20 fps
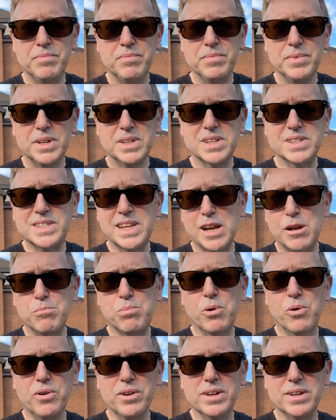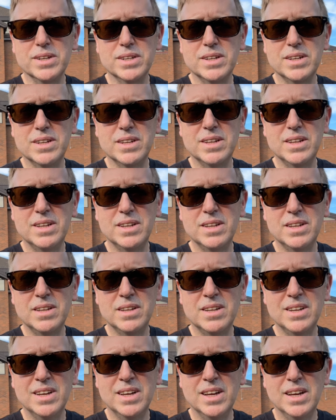Because it's that important.
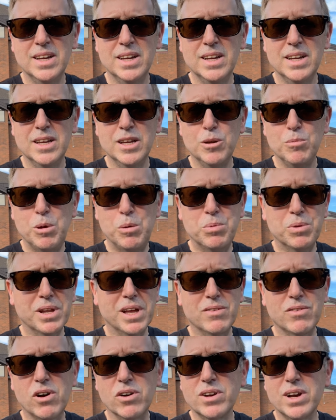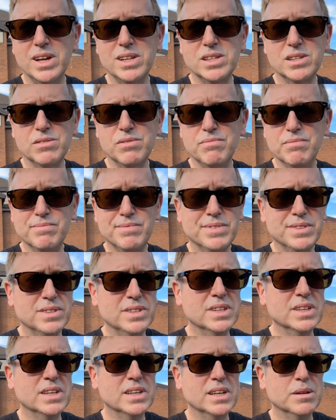People have all kinds of
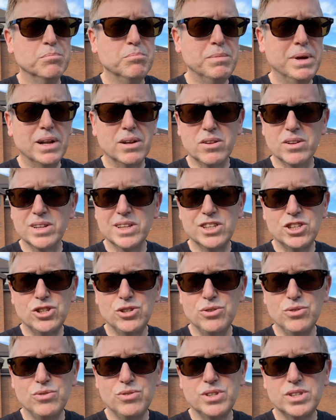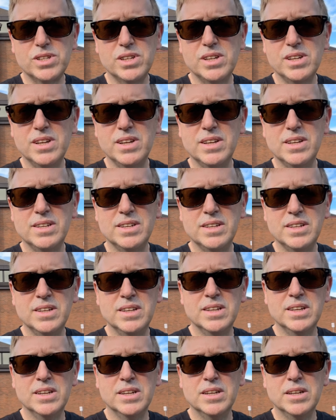medical issues,
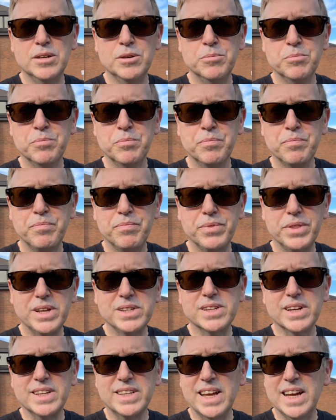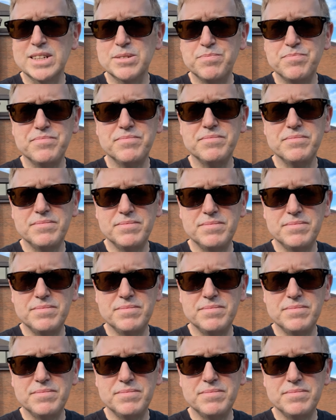things like that.